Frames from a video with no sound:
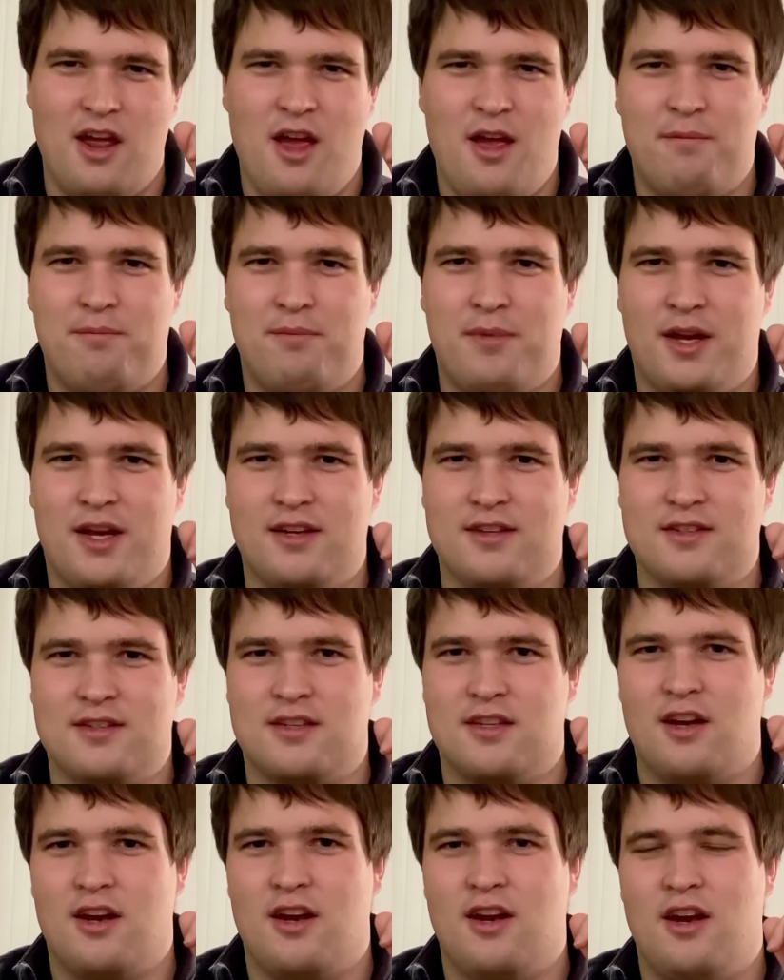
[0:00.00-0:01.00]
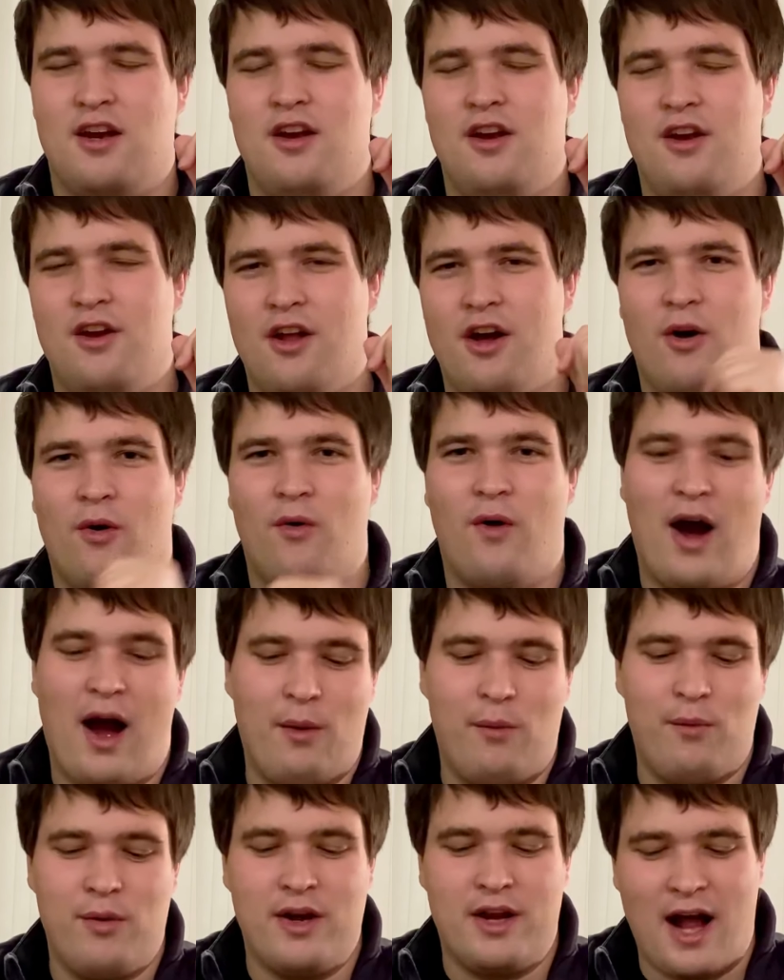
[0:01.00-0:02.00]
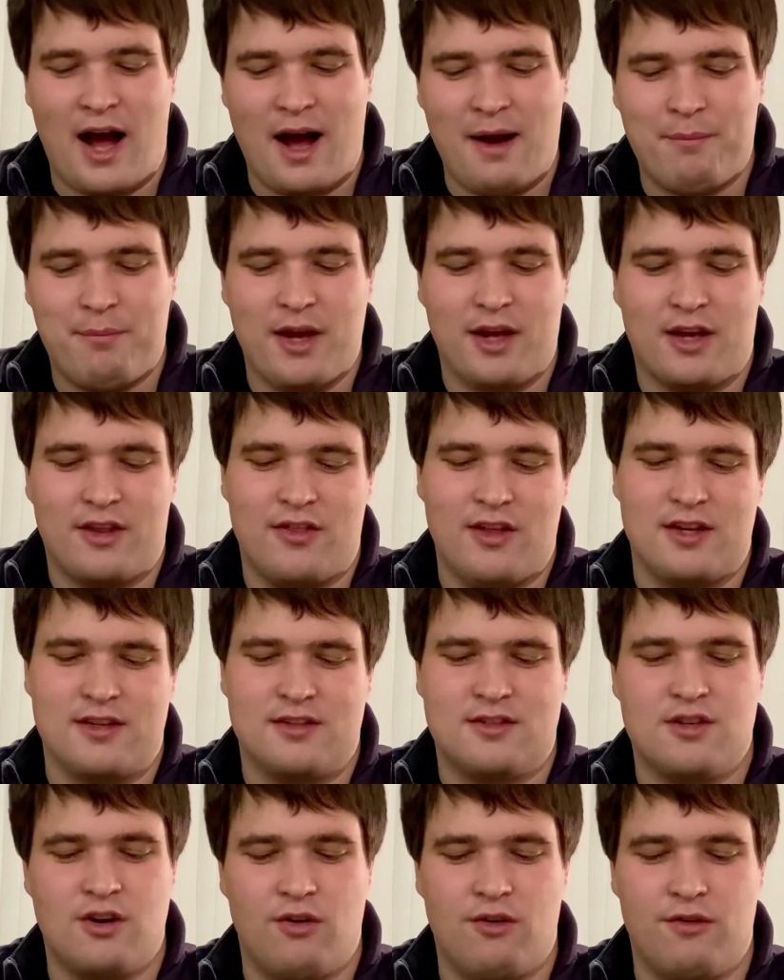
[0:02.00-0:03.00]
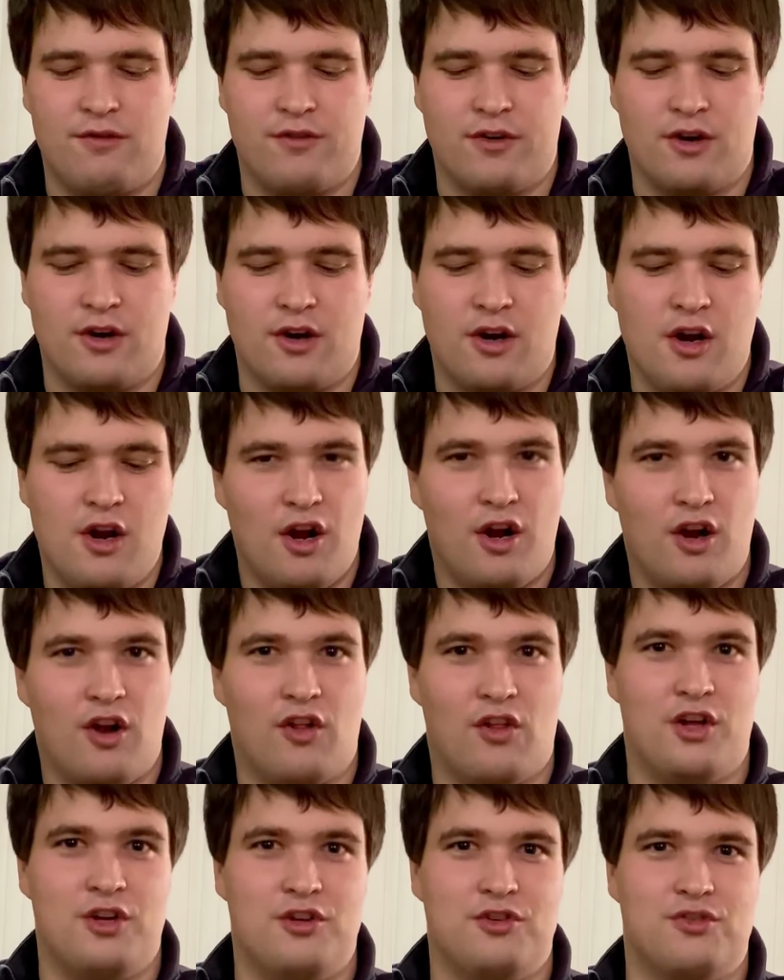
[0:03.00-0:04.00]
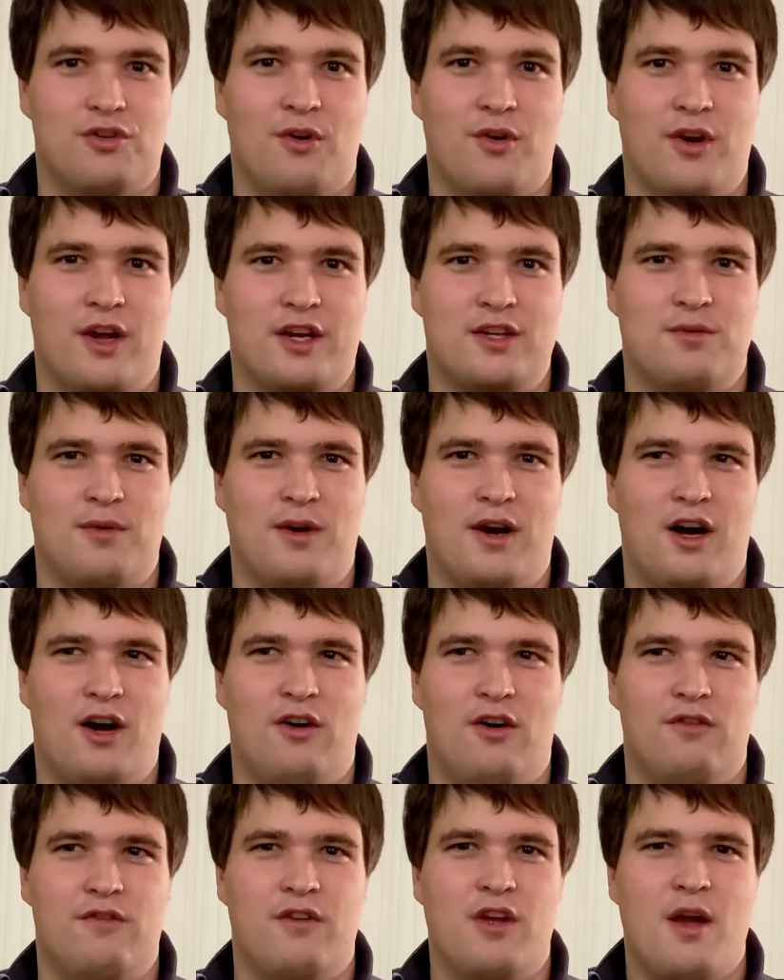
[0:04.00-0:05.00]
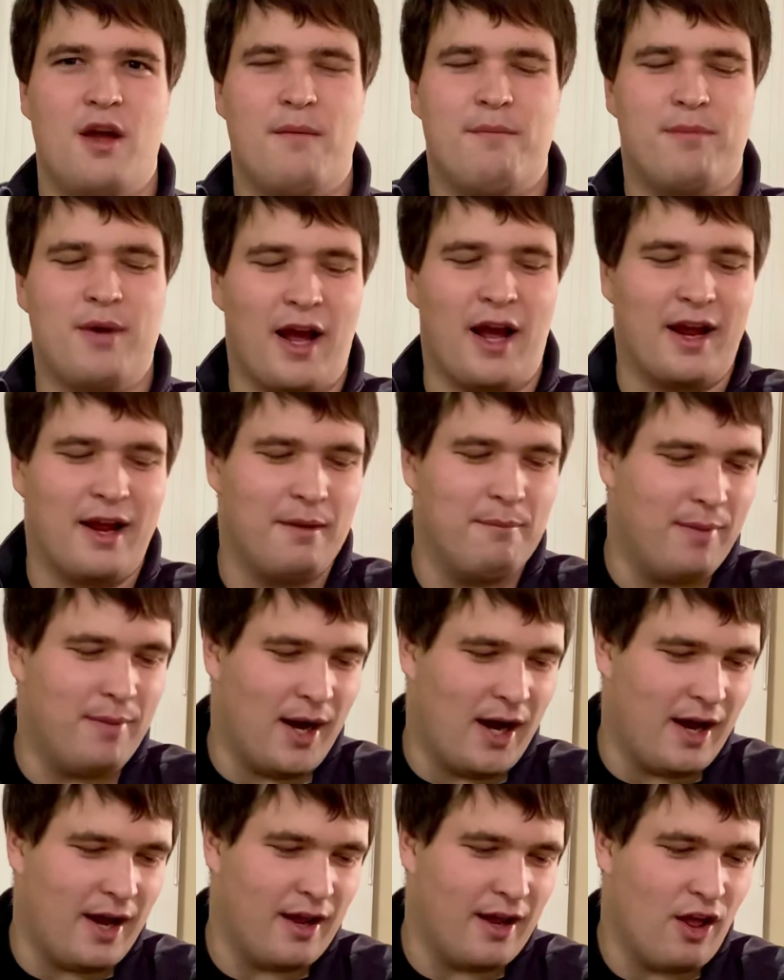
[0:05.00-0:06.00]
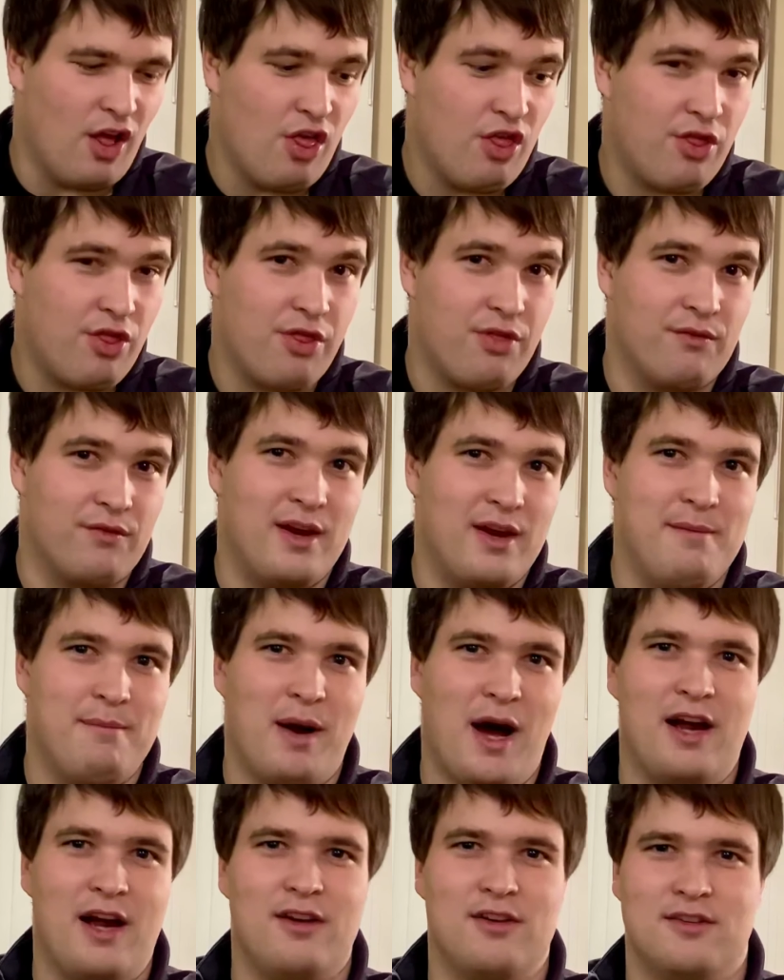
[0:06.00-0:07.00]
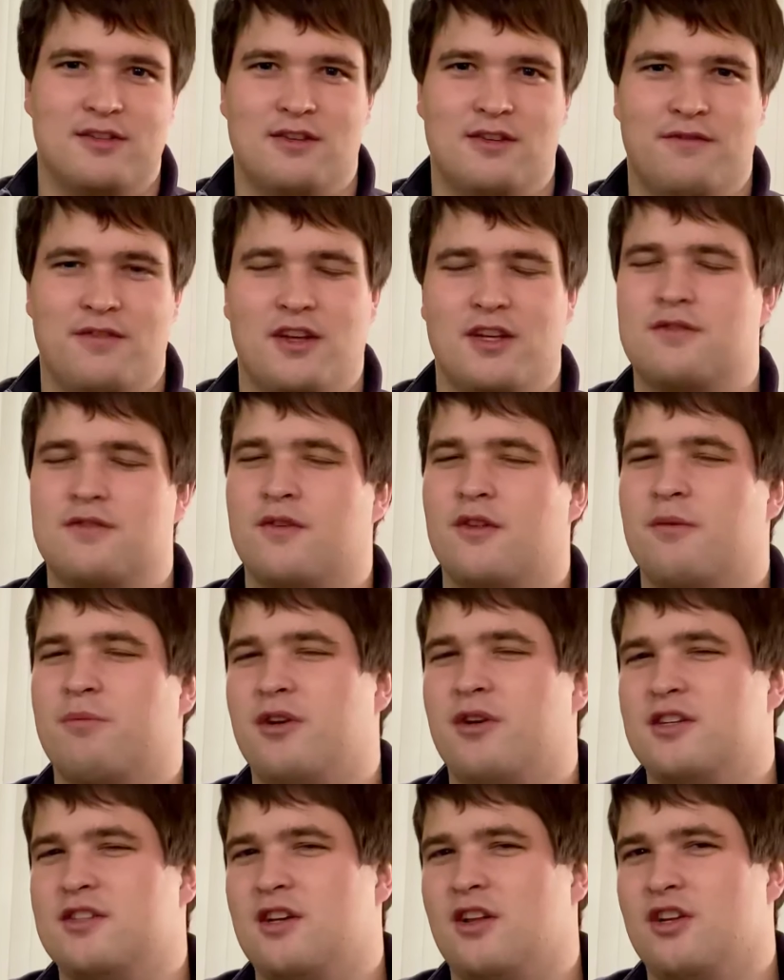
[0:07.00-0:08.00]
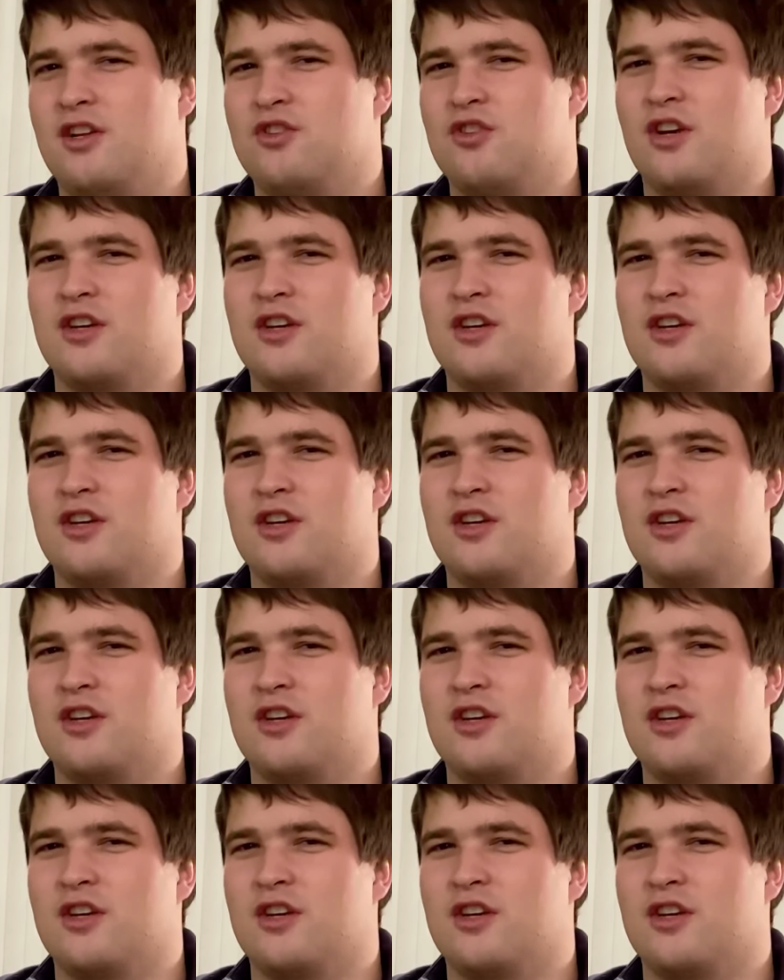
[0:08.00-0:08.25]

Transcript: Because no, I would not pick this over GlenDronach 12, but I can buy 3 bottles of this for the price of GlenDronach.